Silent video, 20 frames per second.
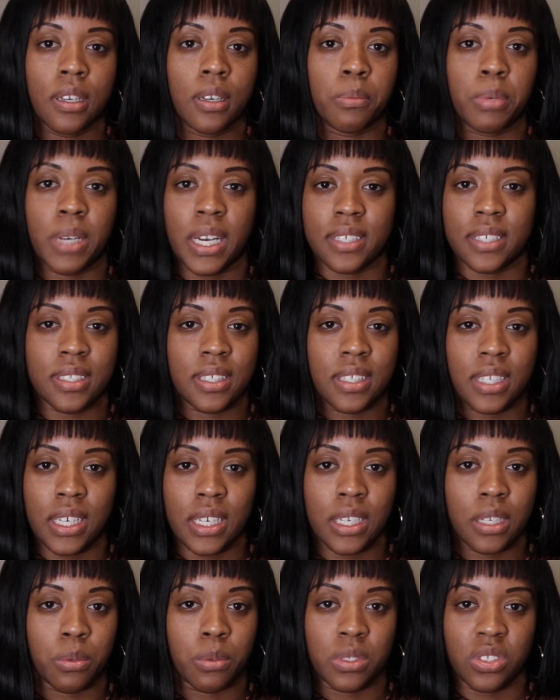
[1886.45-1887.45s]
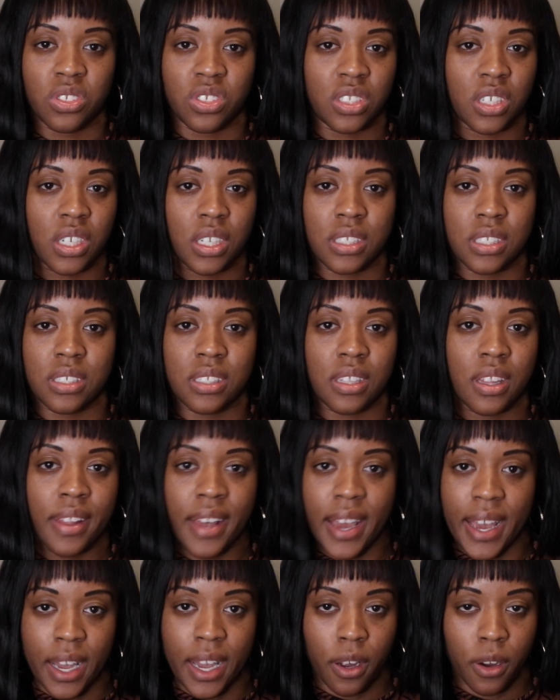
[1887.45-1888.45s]
Plastique was just
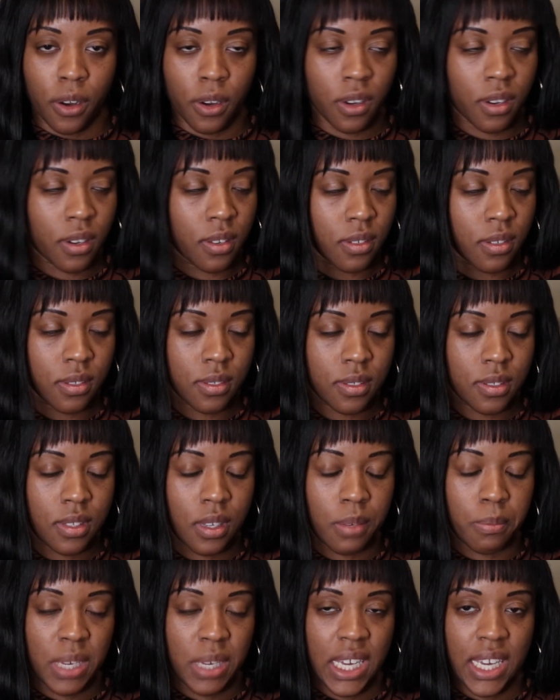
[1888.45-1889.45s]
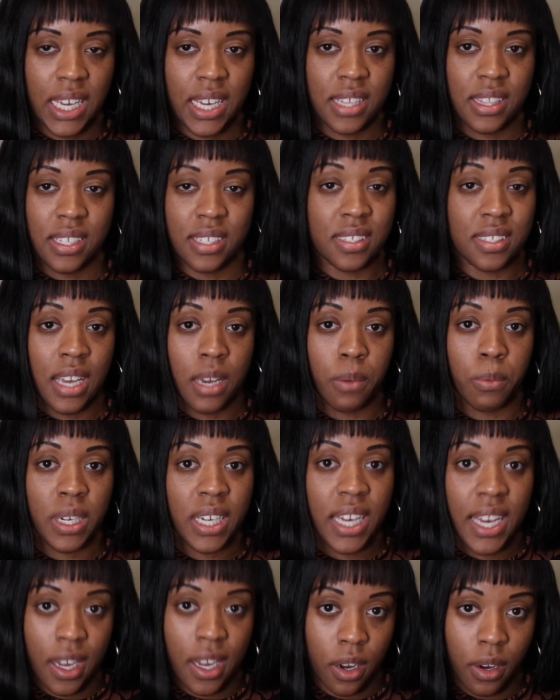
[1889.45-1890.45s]
there to me. And the same
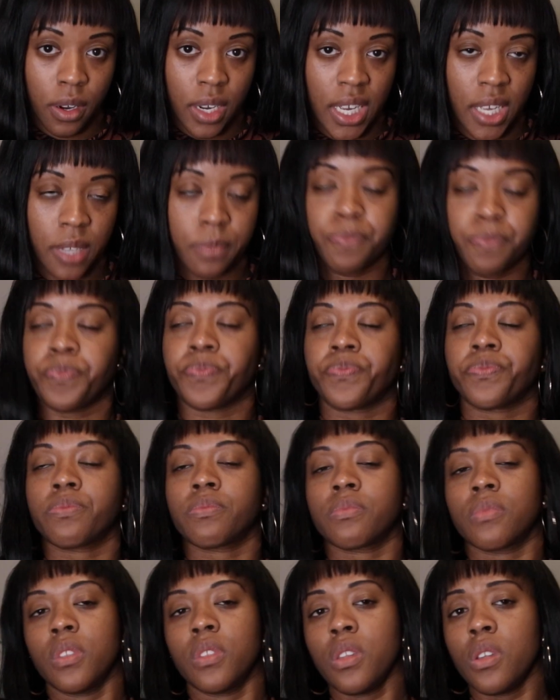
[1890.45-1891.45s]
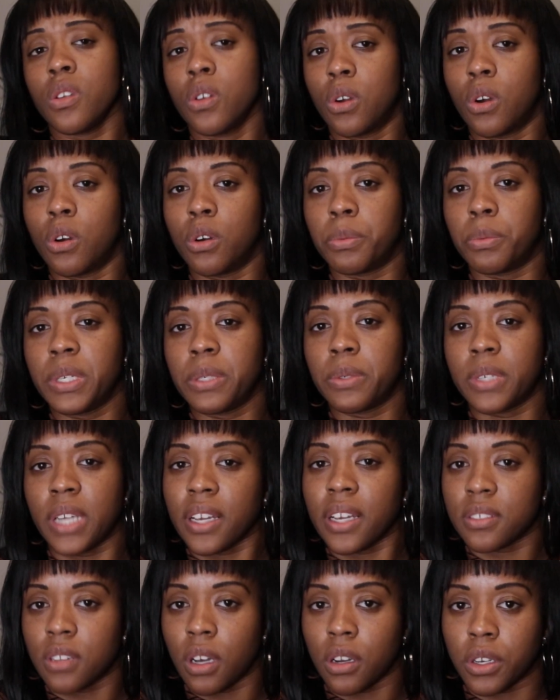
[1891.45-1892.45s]
with Carrie. Colby, when
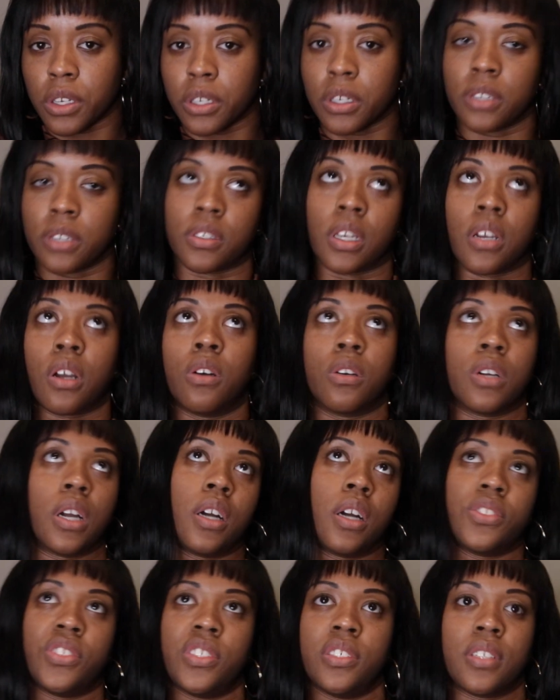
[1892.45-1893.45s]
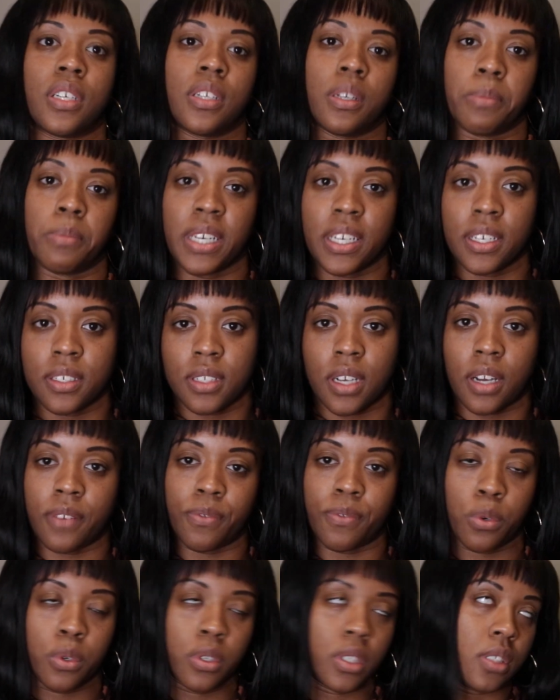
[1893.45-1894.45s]
I saw her, I was like, oh gosh, she's gonna make it
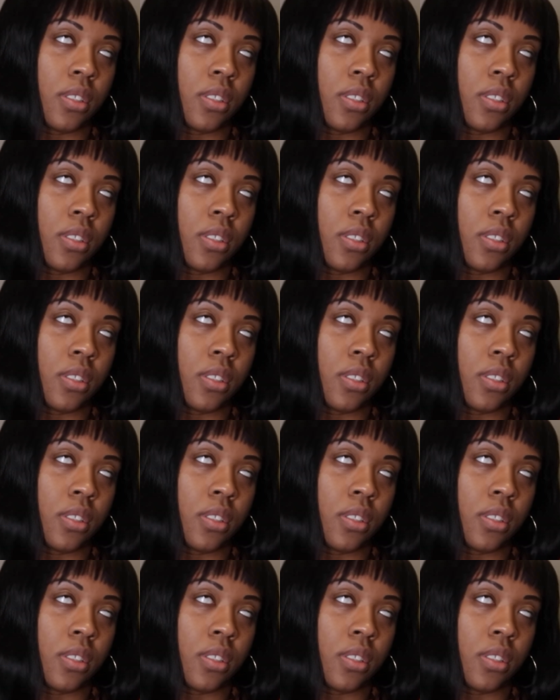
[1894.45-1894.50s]
top four.